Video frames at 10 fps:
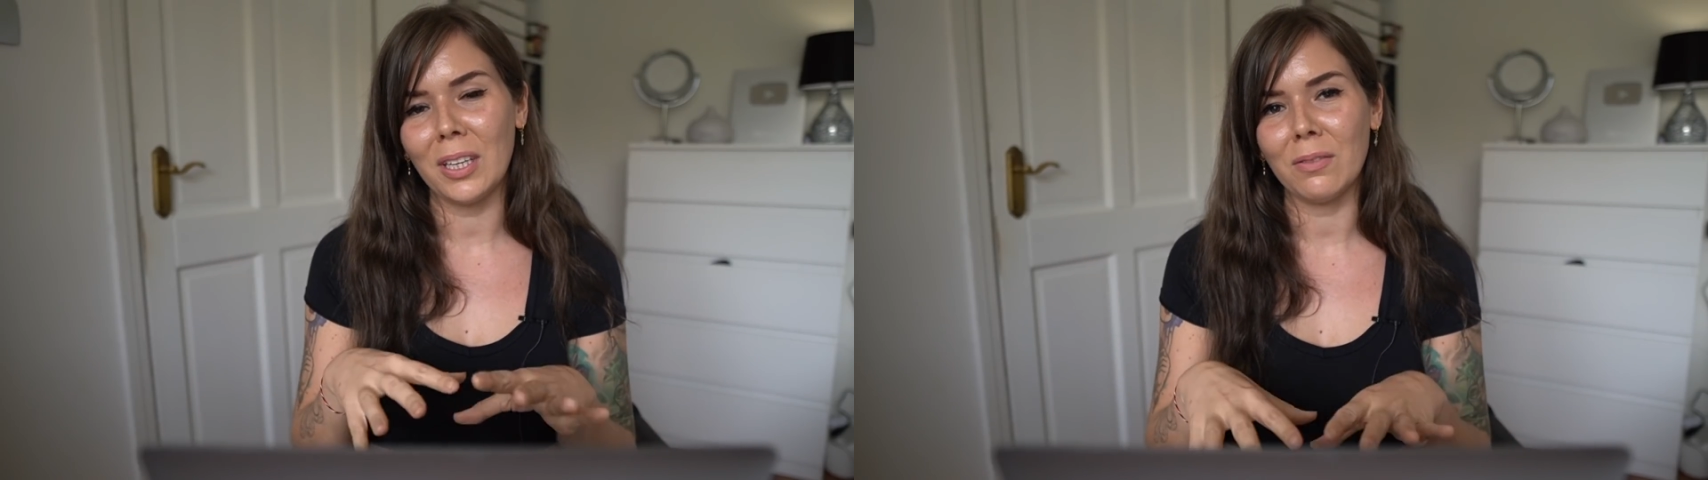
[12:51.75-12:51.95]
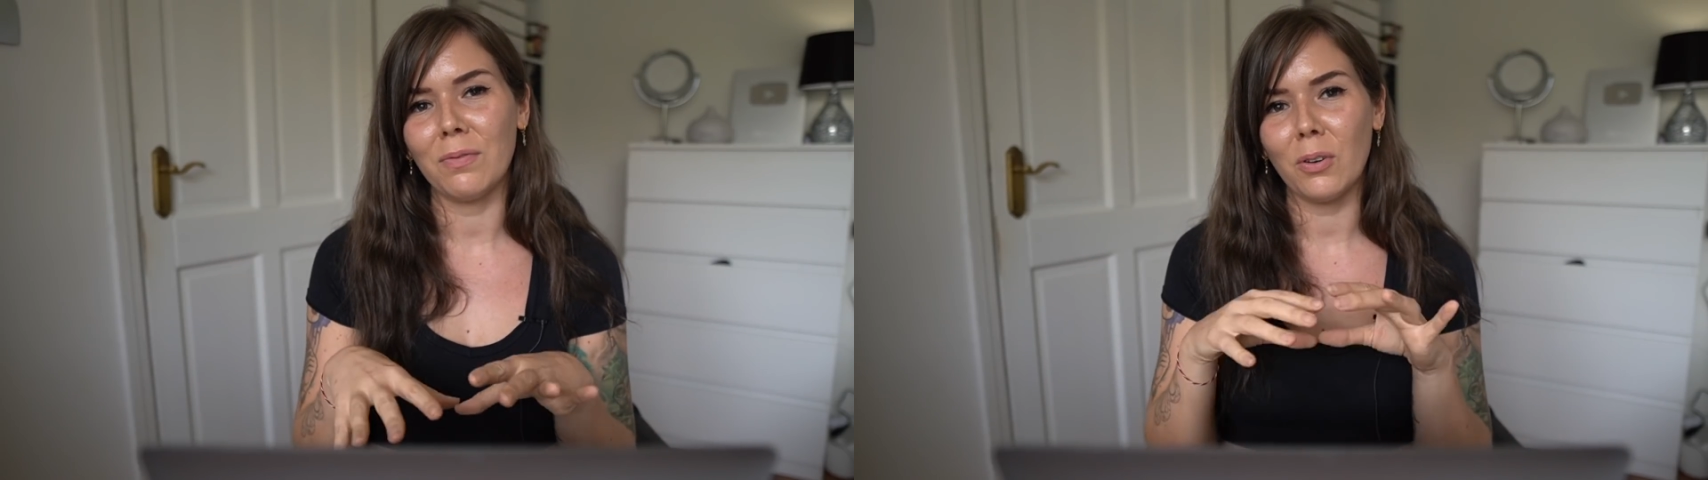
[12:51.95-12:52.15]

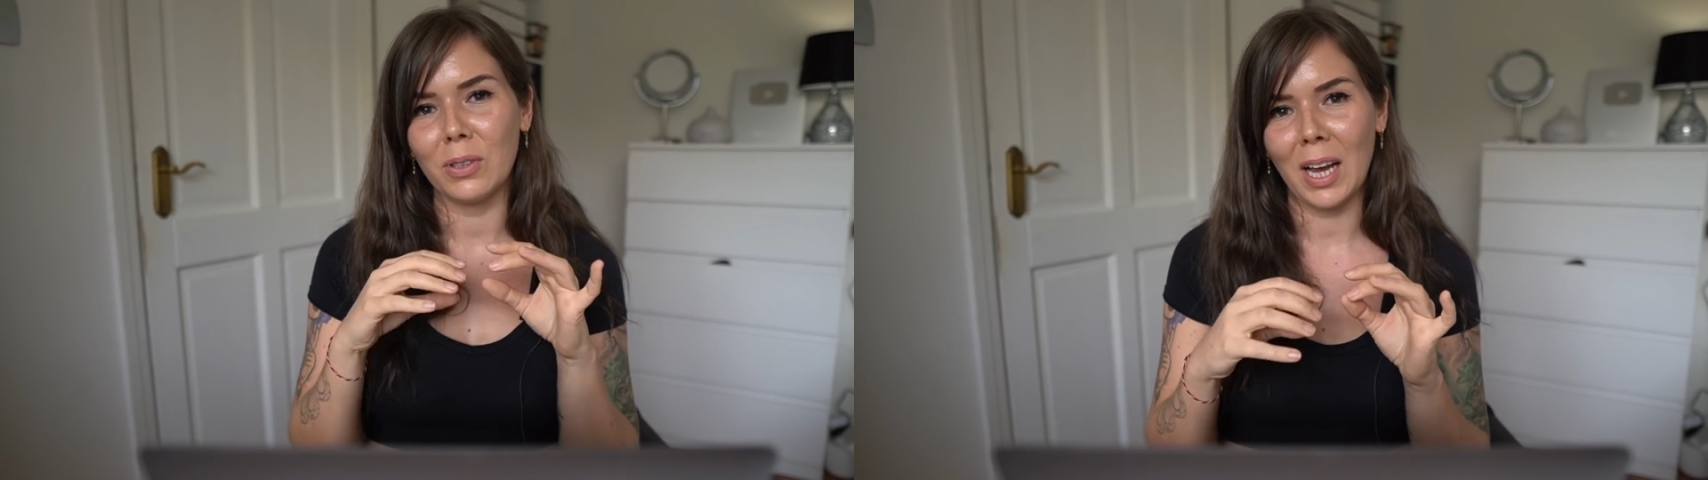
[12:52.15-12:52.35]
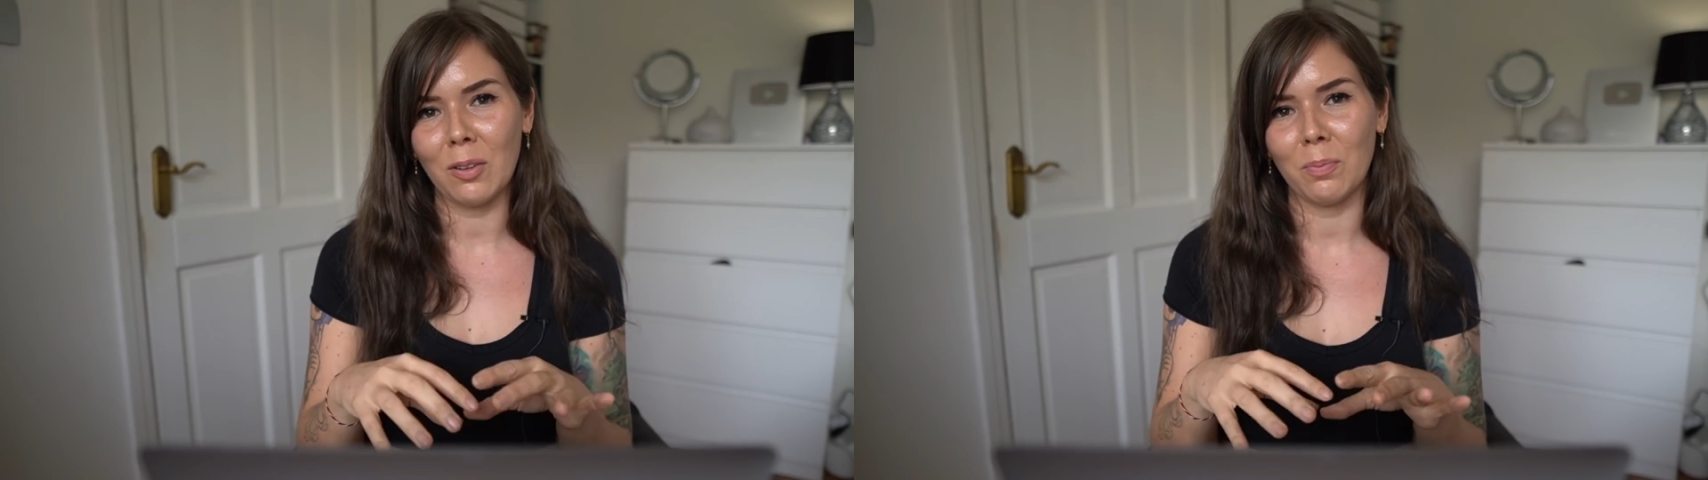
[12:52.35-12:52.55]
info
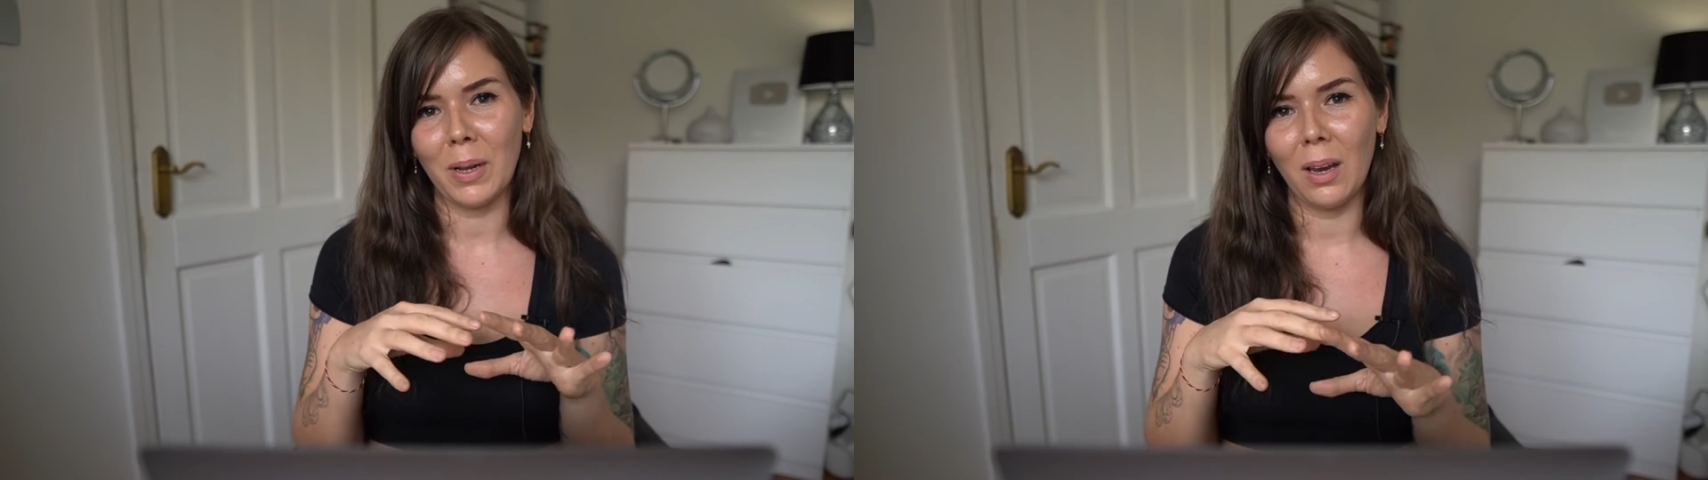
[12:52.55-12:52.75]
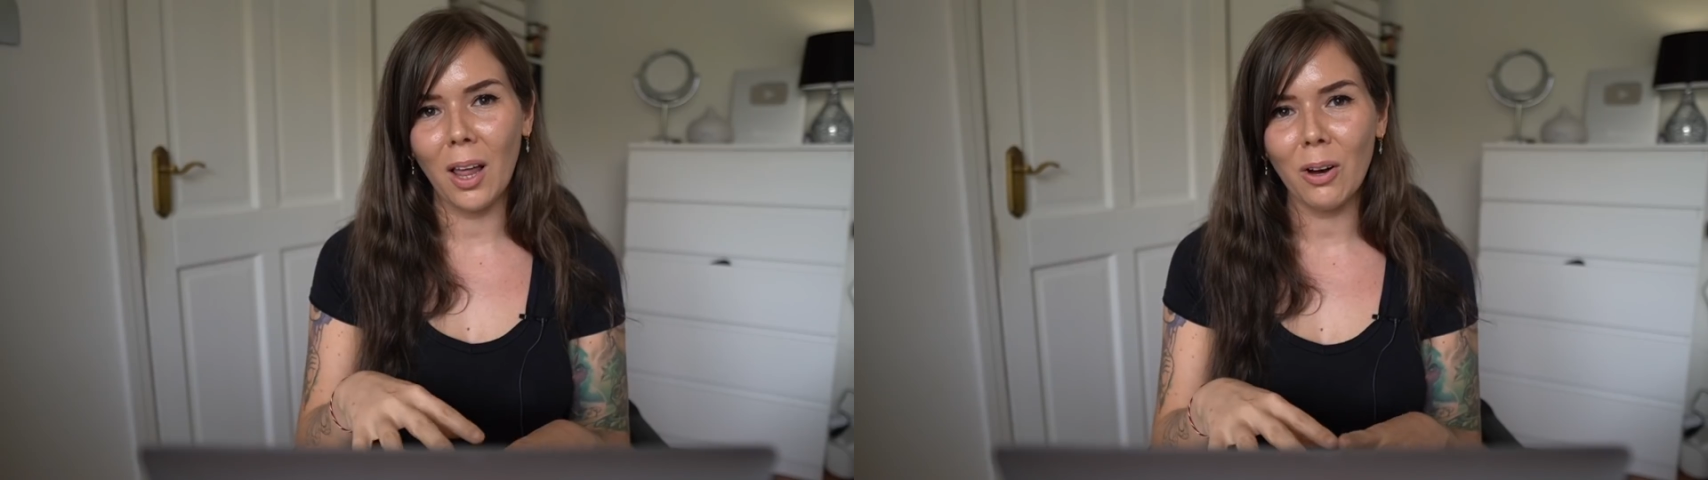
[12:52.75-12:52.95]
down
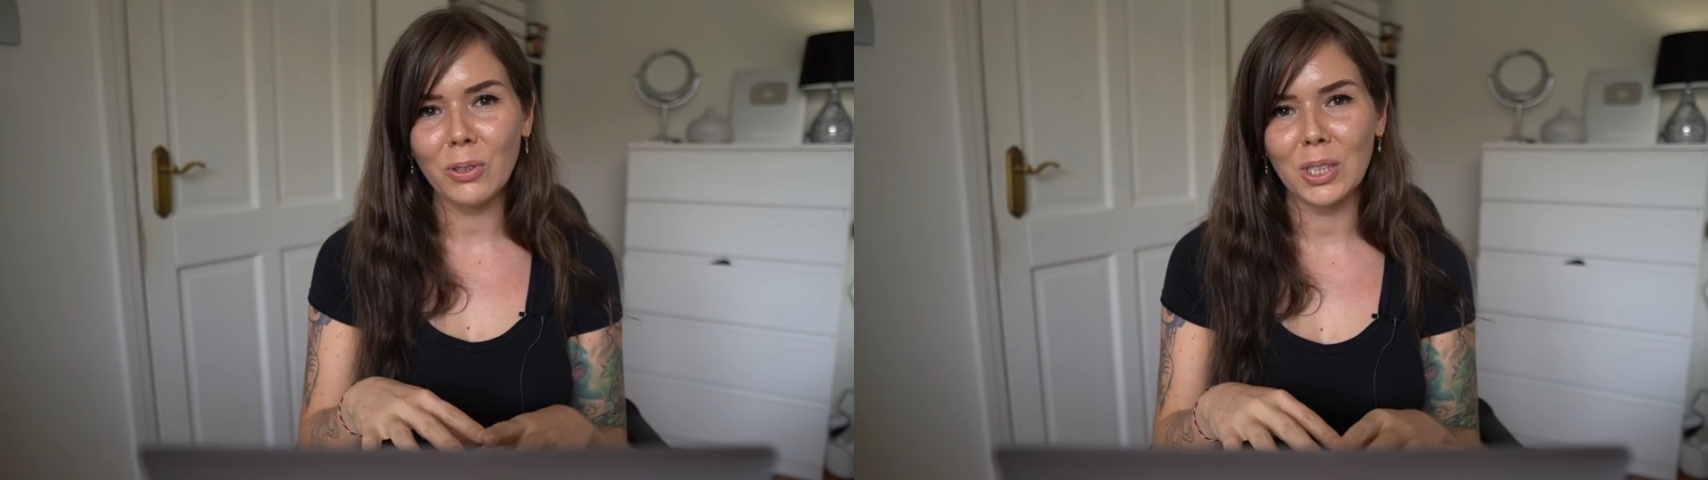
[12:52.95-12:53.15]
below,